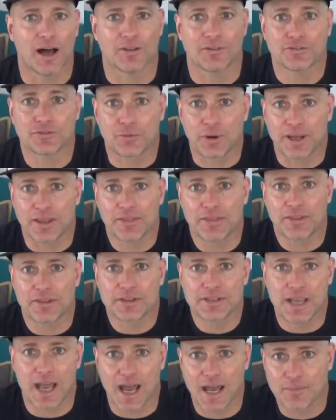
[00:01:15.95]
strength
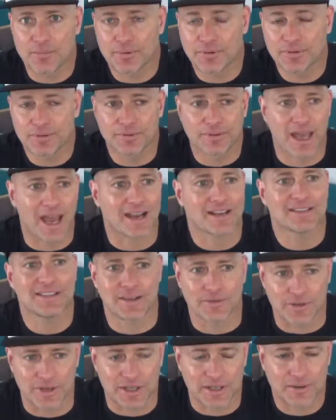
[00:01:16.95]
type
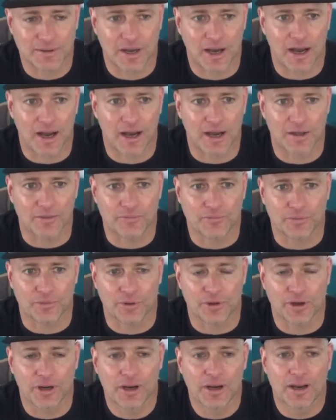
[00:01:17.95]
activity.
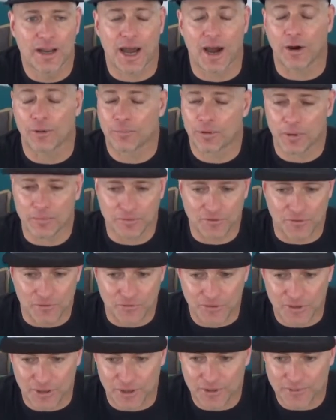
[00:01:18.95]
For our
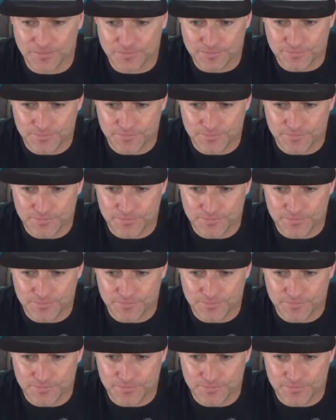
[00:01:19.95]
purposes here,